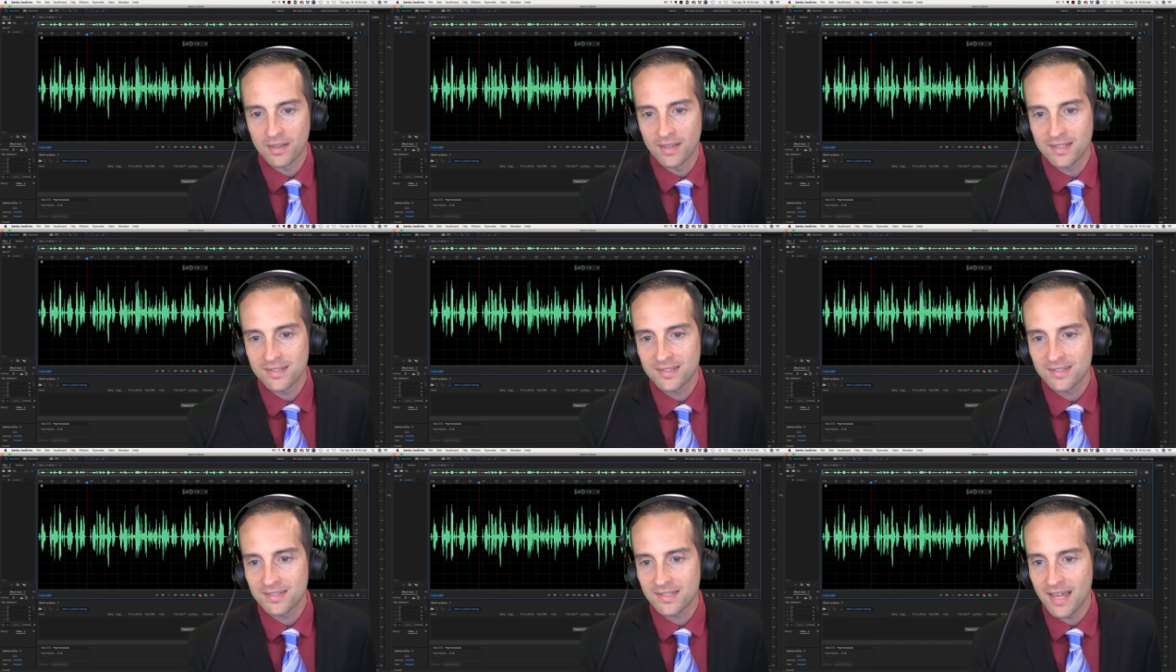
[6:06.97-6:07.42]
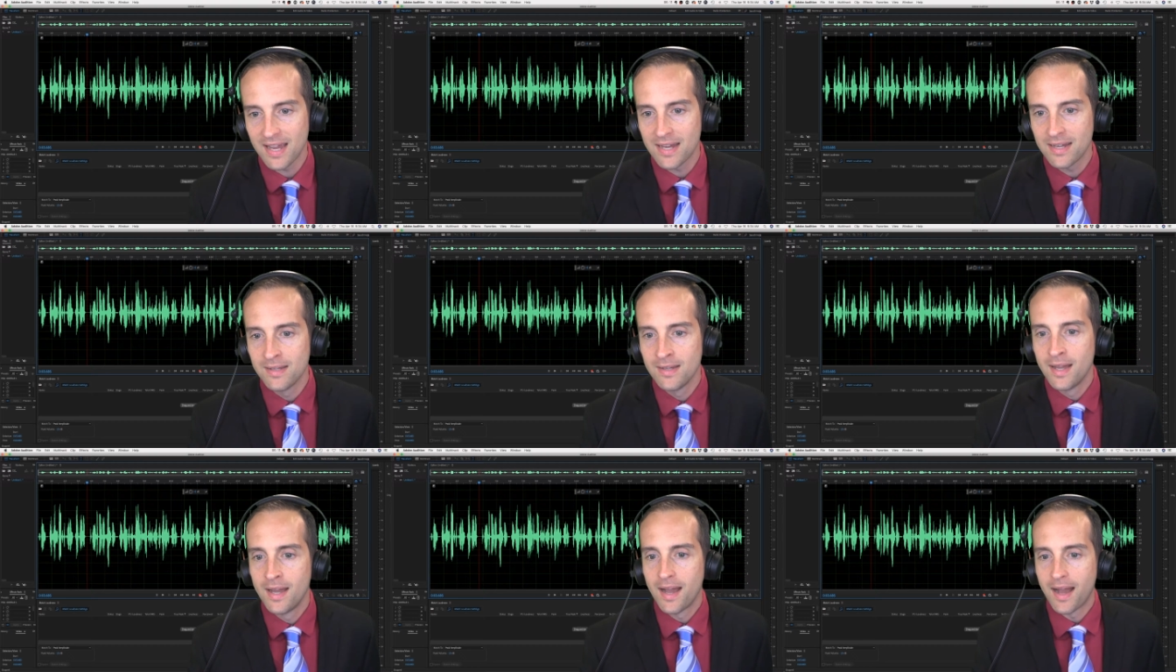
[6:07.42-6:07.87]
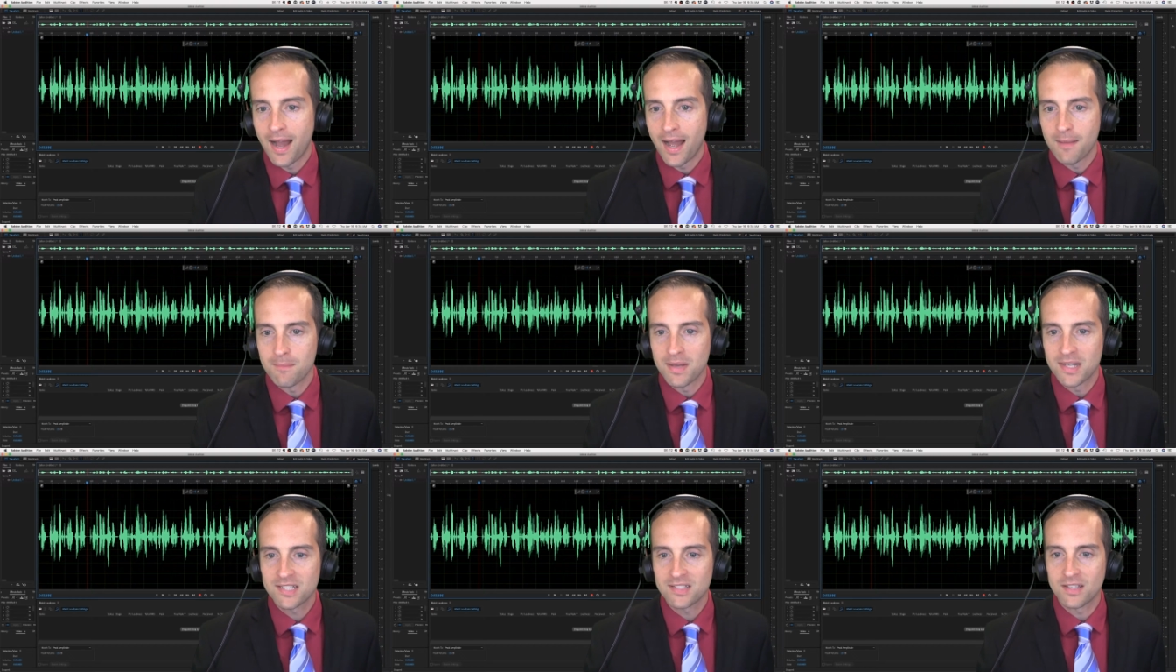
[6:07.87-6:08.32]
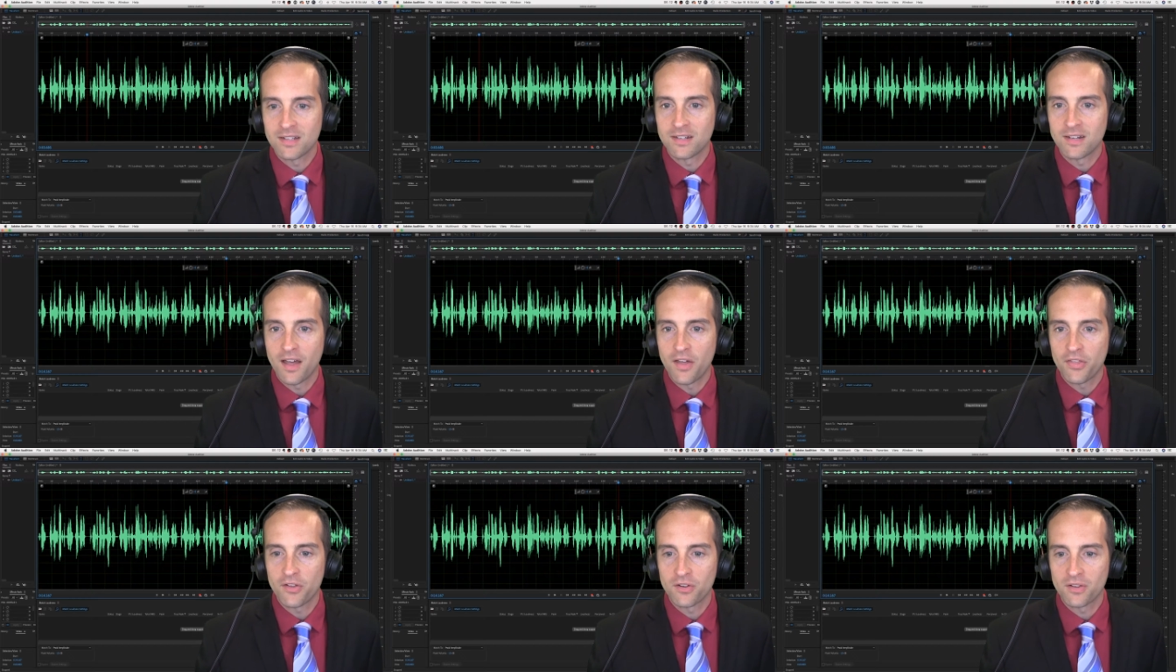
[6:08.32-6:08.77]
Let's say I messed
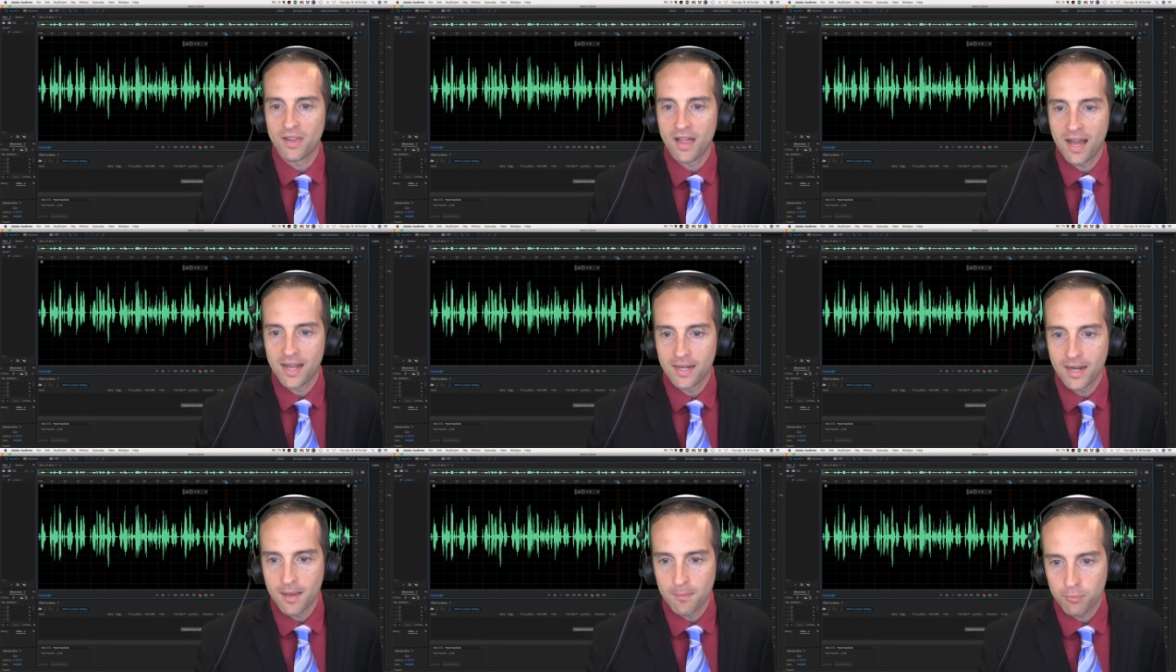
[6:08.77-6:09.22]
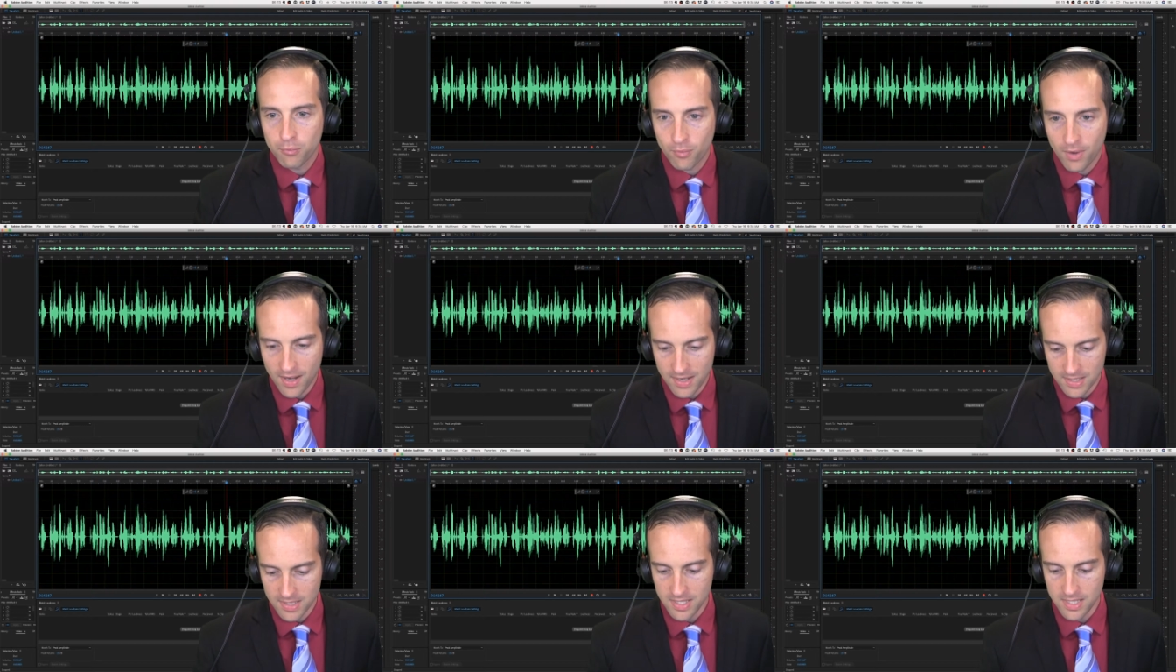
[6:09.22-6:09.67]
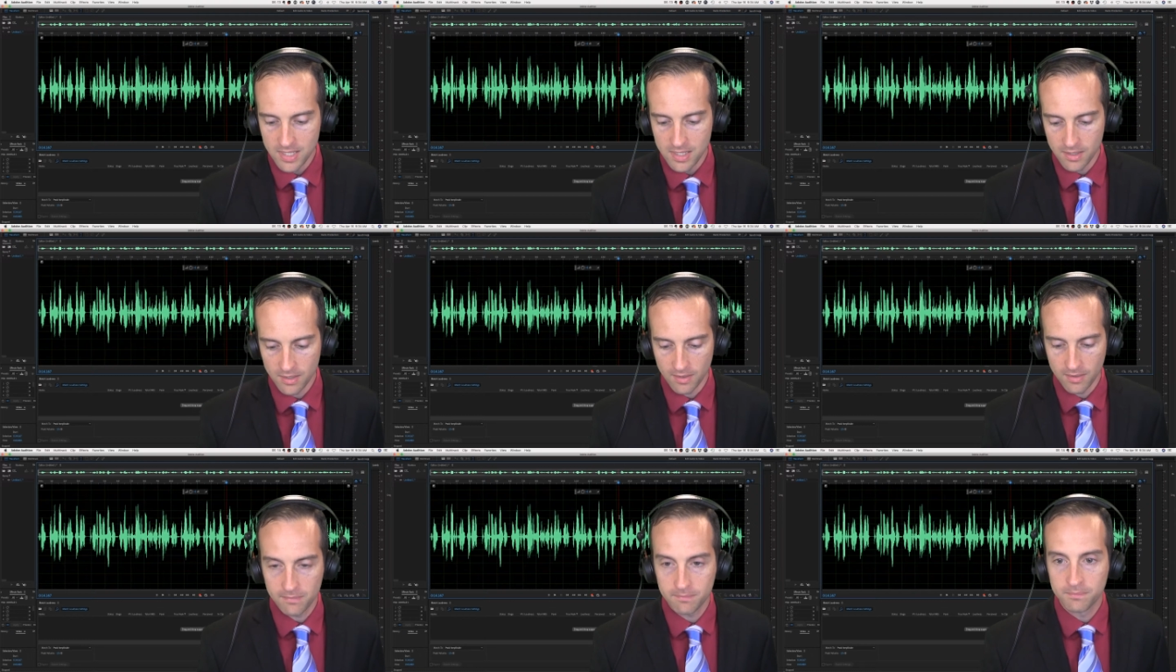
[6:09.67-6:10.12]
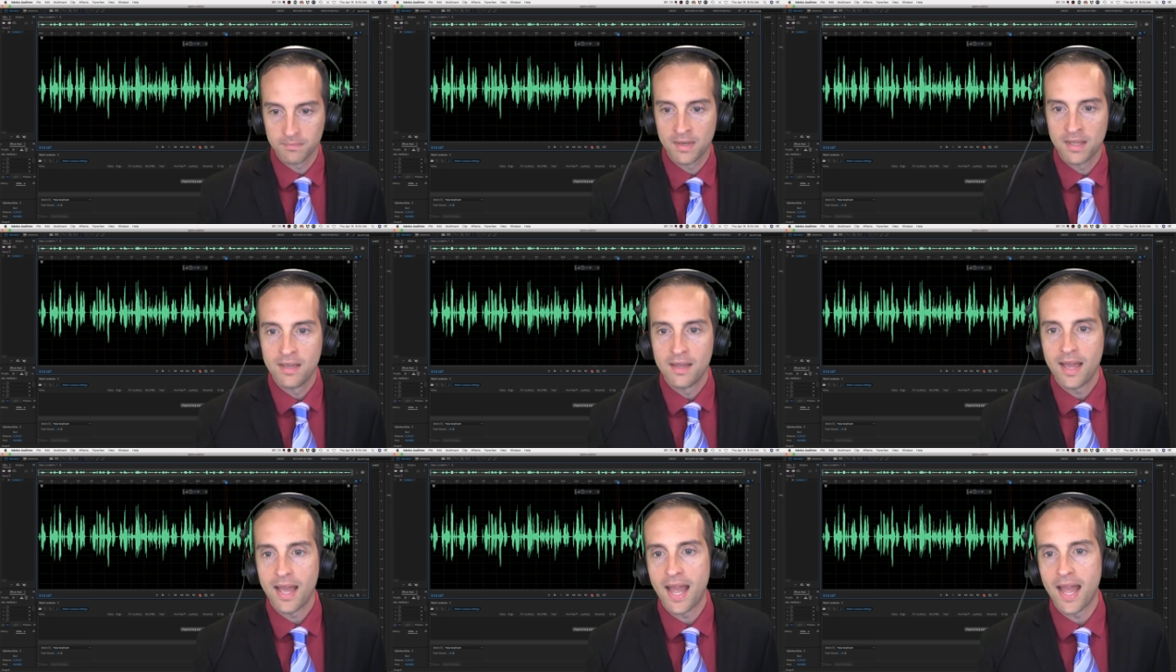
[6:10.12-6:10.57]
another line up right here
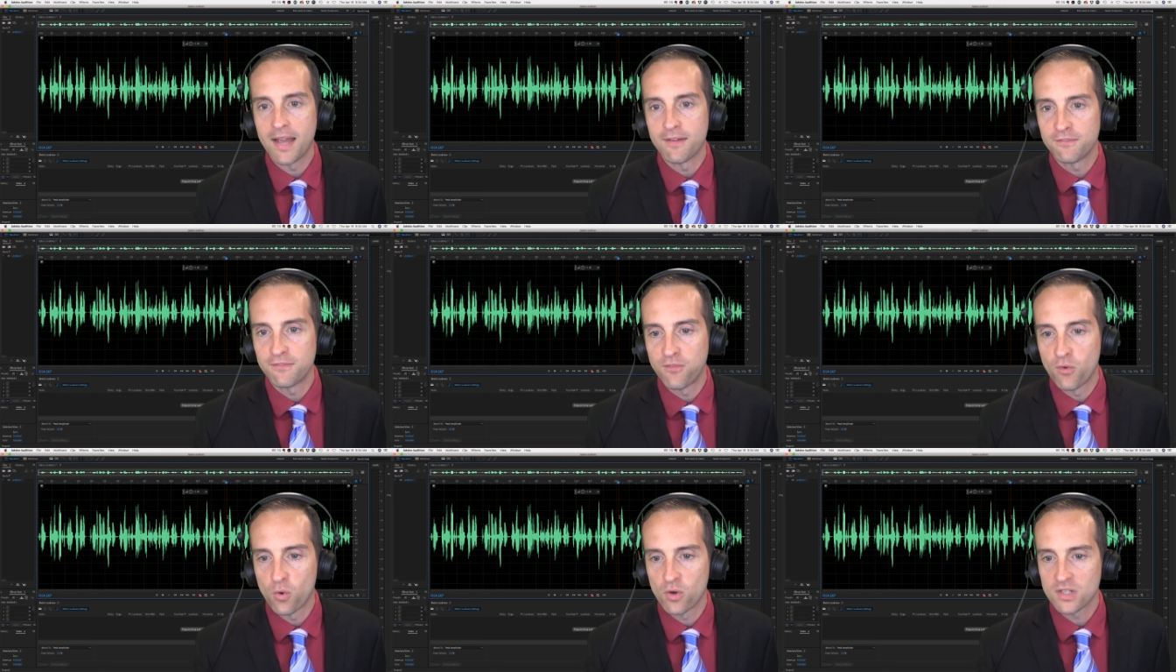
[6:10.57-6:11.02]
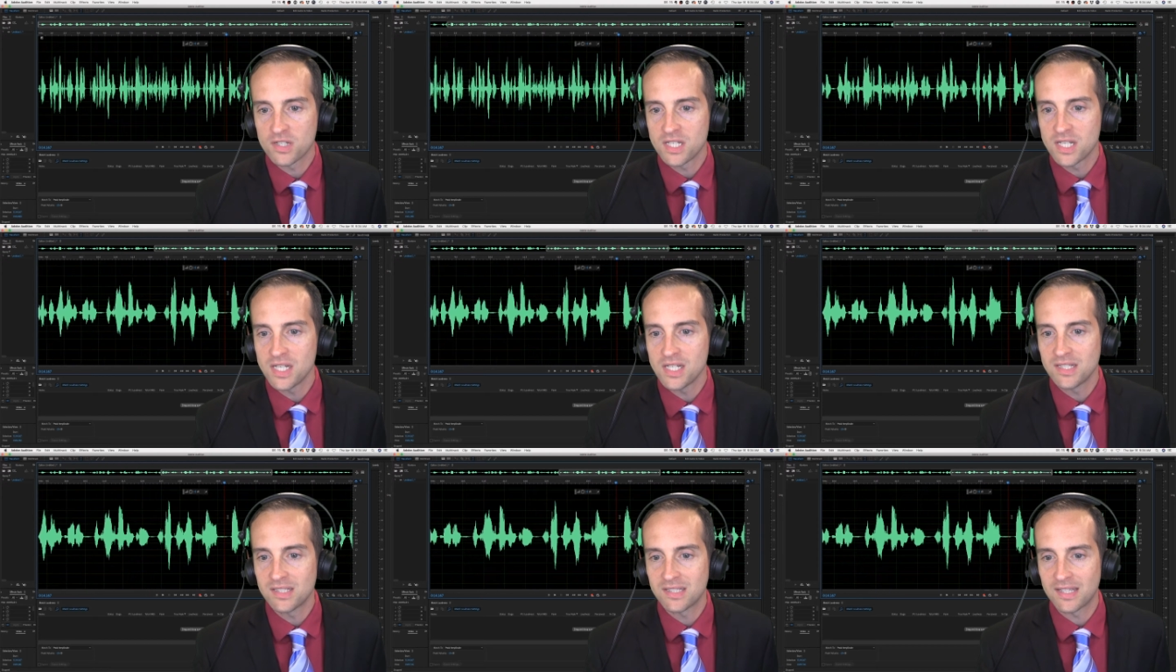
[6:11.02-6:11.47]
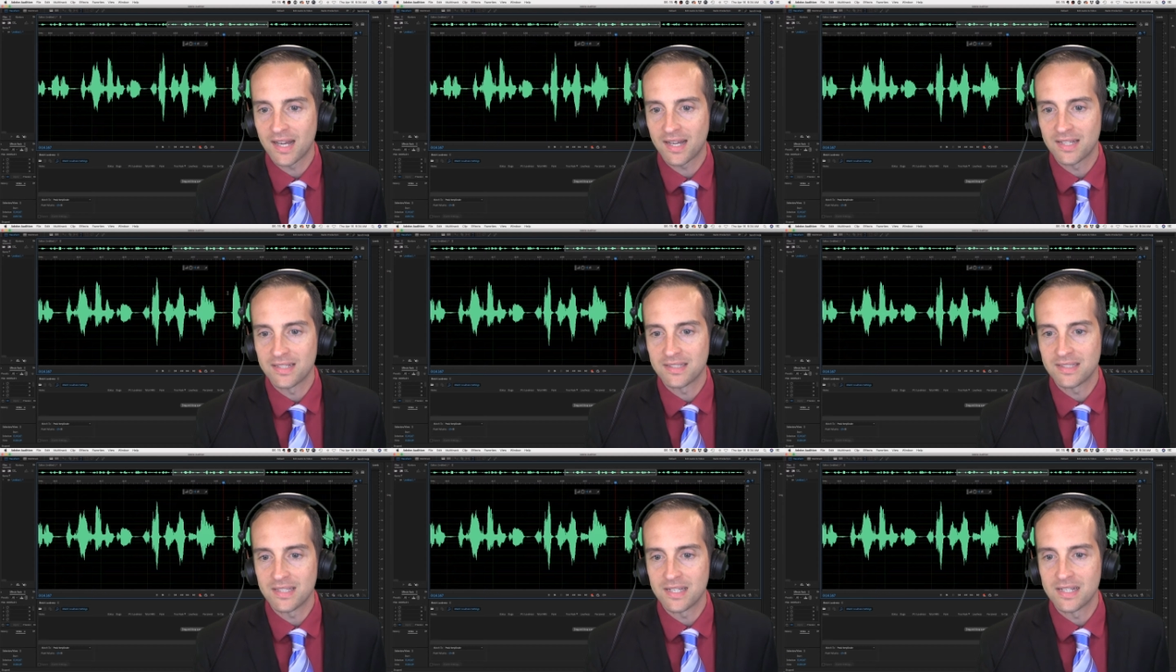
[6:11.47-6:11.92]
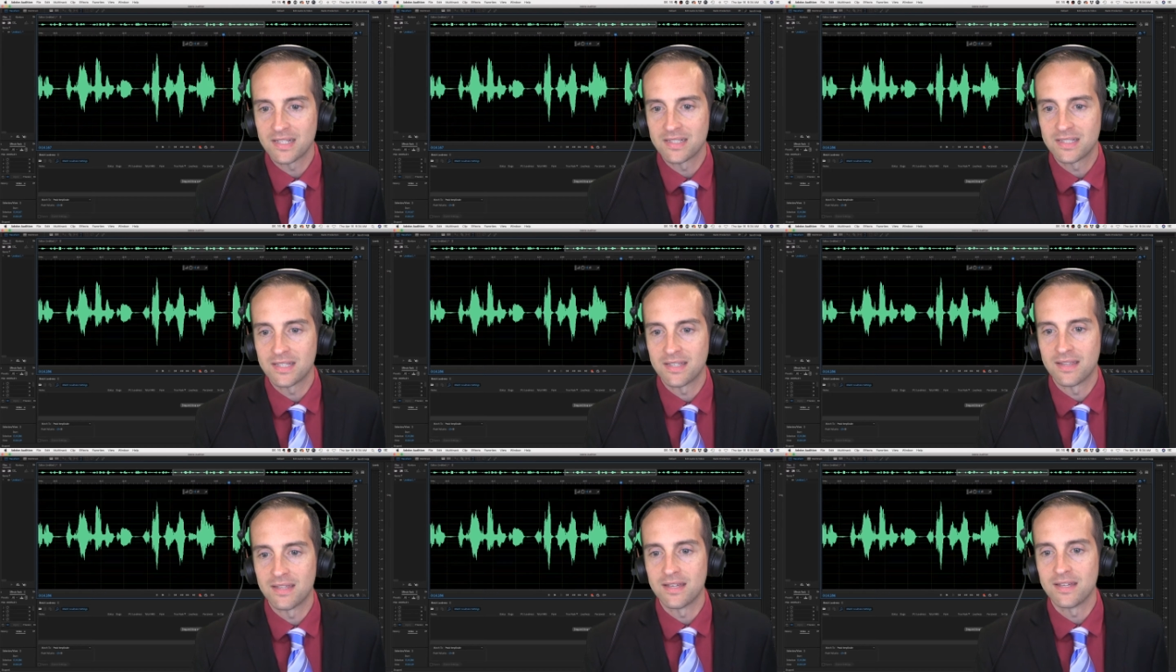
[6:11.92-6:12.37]
at 14 seconds
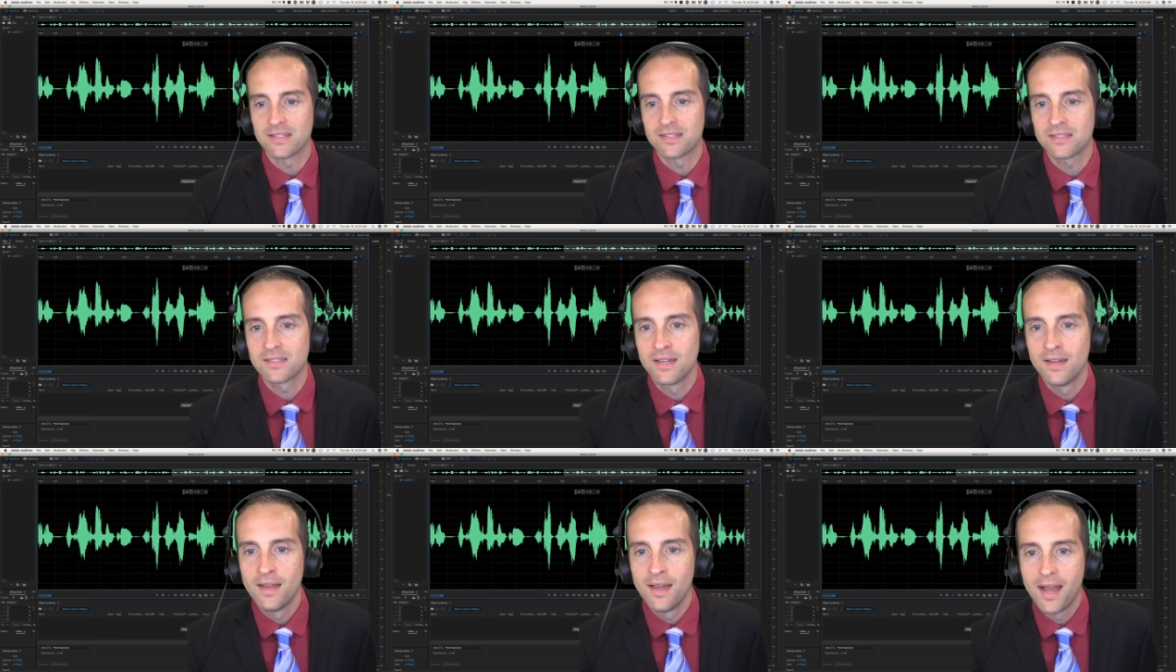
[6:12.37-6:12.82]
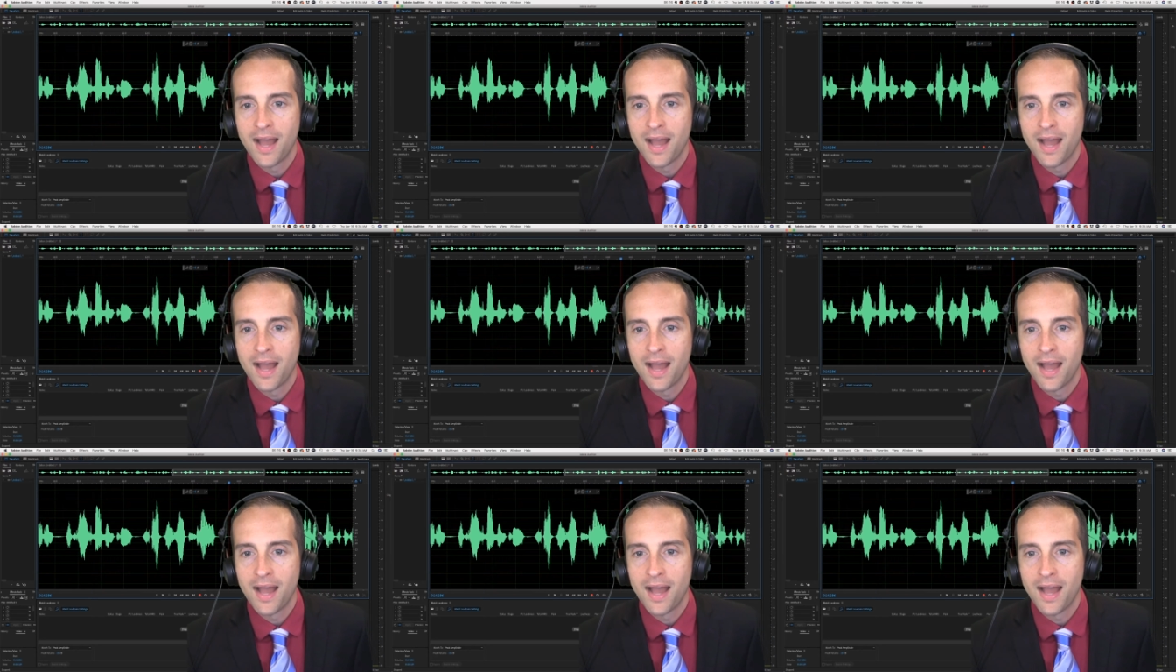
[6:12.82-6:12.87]
into this.